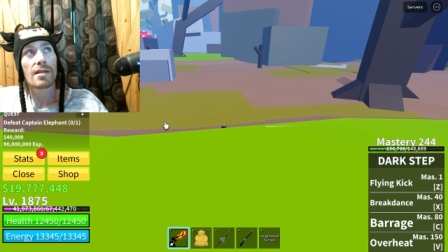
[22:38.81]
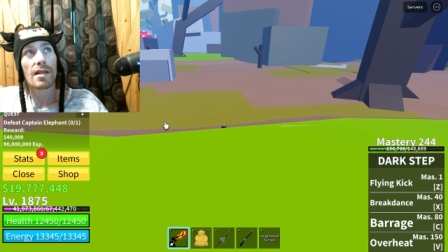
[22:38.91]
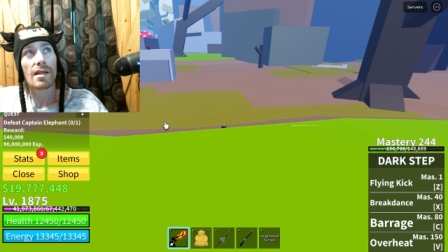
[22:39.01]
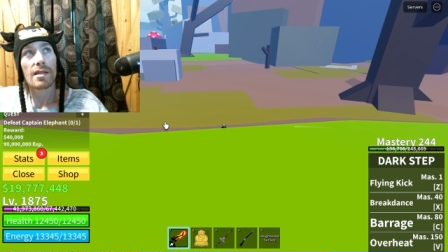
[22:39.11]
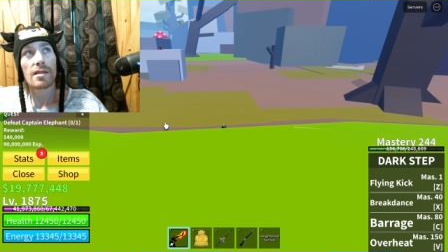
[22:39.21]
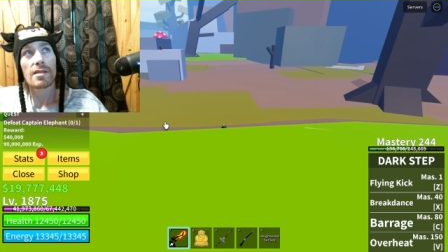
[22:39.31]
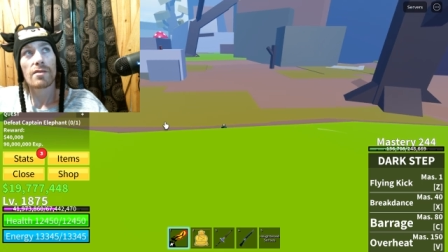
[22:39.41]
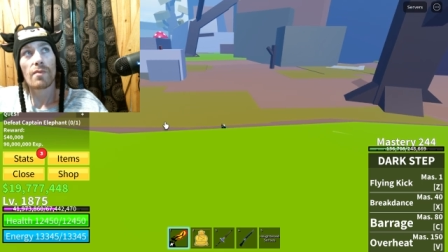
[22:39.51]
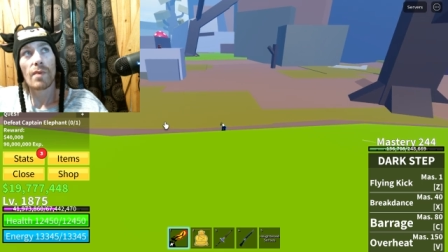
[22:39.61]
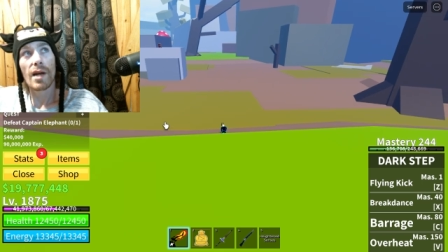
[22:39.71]
Like, they're just
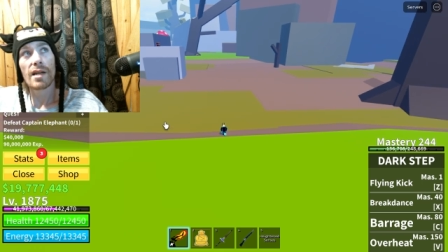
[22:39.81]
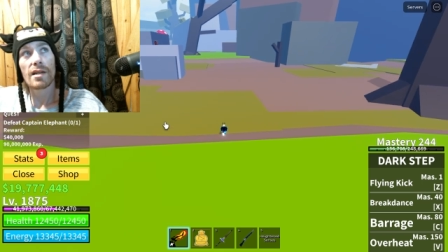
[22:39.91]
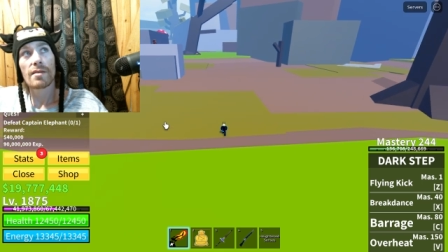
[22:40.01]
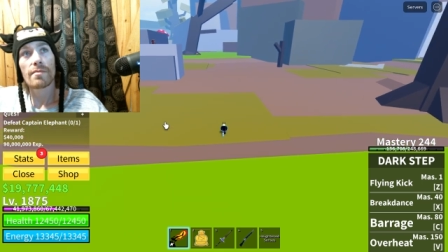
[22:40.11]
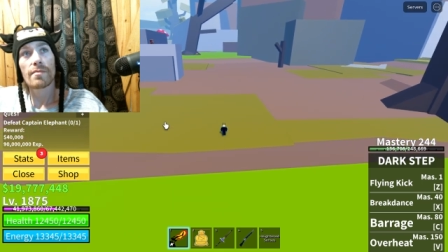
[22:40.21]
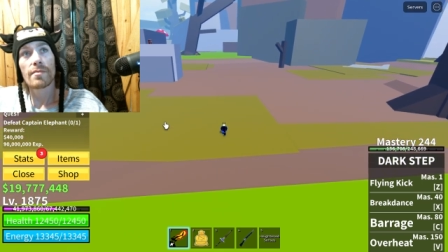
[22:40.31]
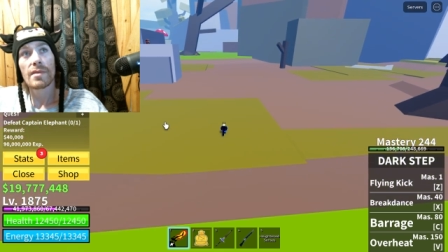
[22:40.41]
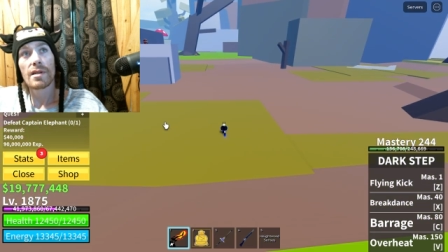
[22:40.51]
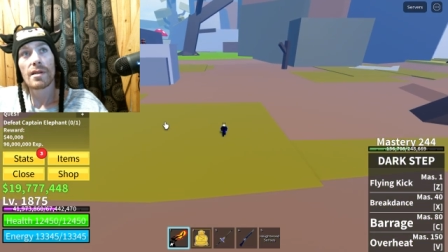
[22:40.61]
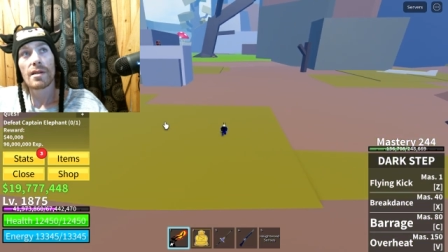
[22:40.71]
random,
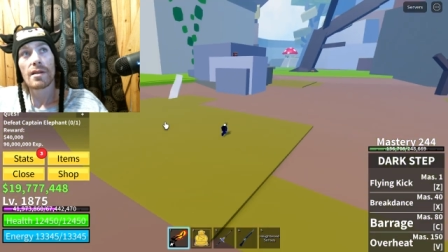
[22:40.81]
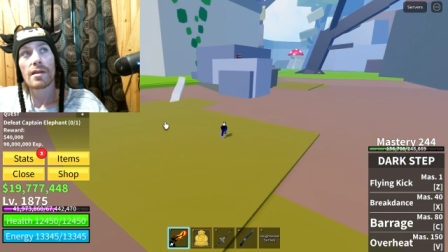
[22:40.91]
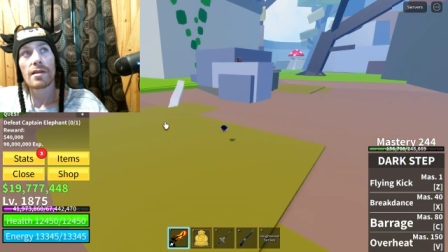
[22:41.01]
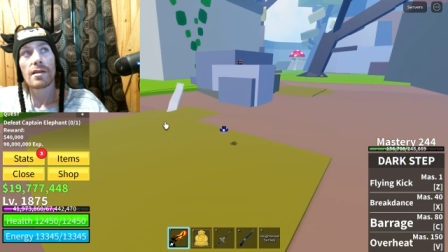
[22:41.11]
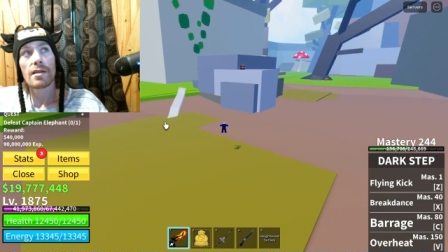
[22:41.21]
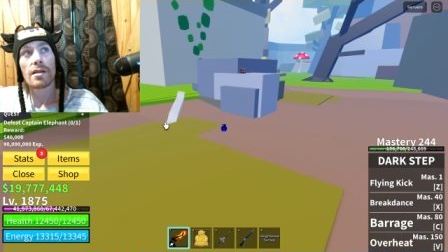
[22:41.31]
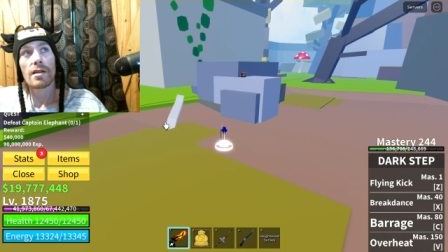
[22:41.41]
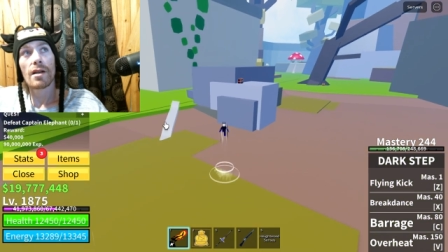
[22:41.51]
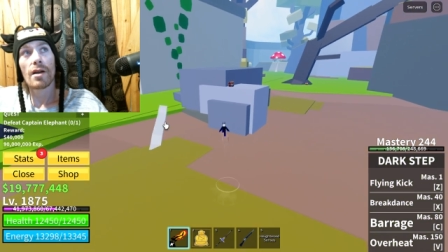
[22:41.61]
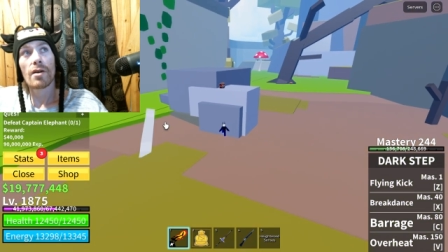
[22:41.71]

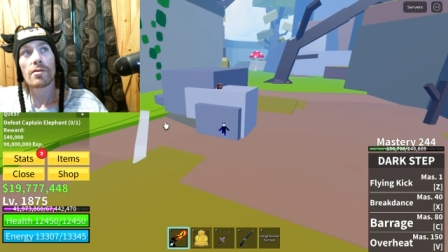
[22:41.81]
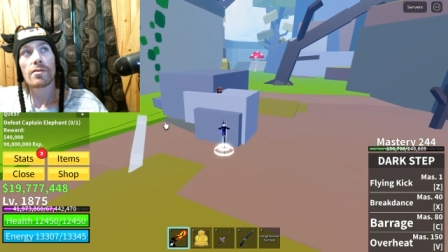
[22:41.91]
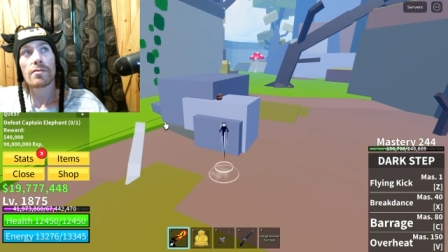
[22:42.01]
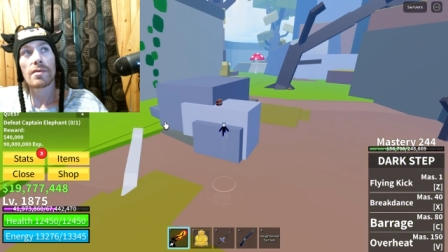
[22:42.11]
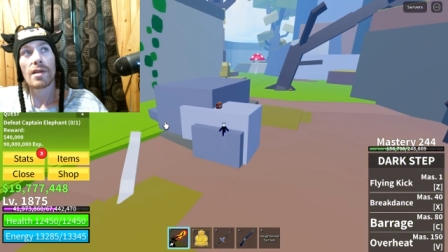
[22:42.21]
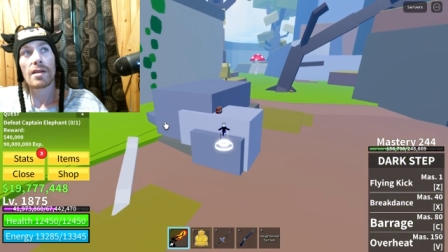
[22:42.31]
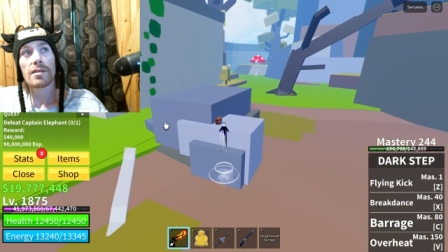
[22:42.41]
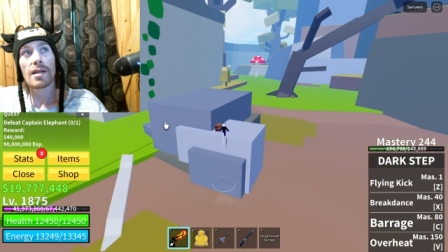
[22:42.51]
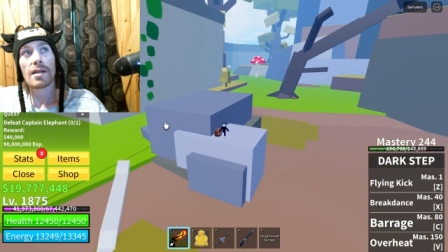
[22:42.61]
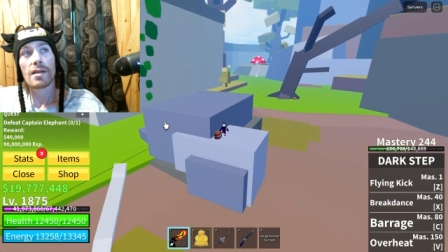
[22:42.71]
no
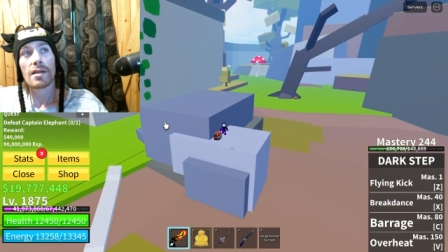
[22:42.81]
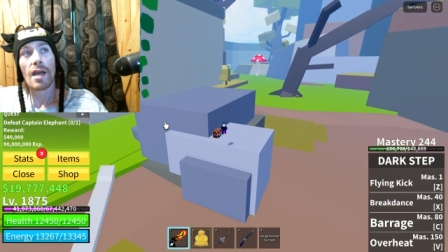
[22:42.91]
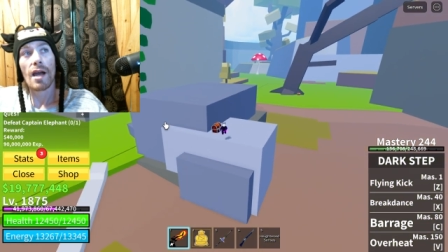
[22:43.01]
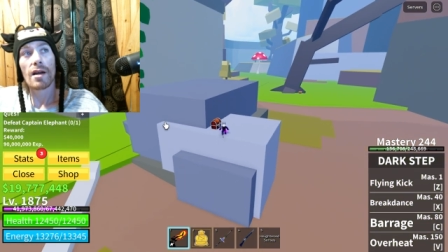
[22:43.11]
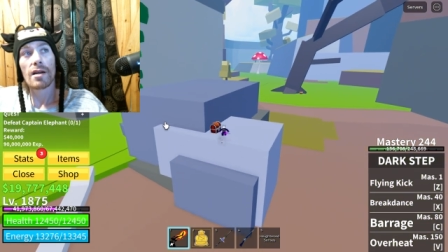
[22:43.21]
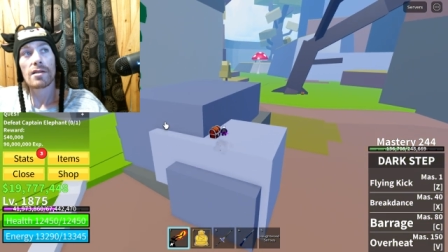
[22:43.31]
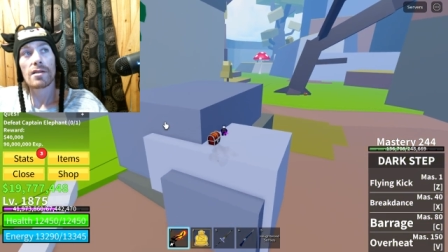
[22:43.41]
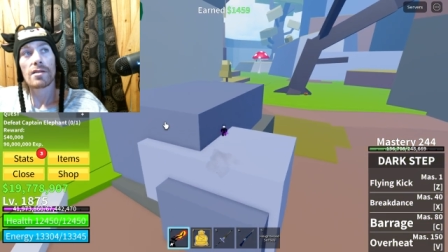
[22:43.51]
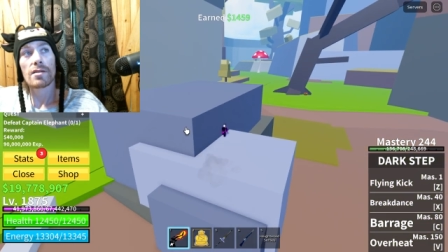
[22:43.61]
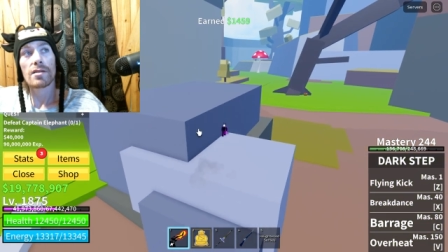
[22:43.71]
nothing
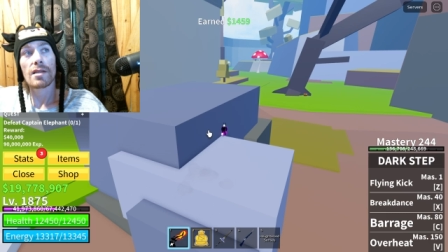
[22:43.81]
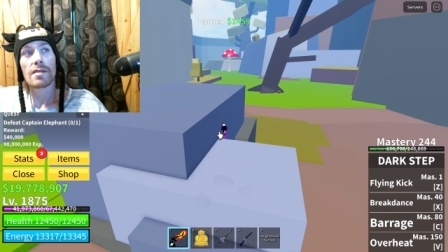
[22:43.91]
characters that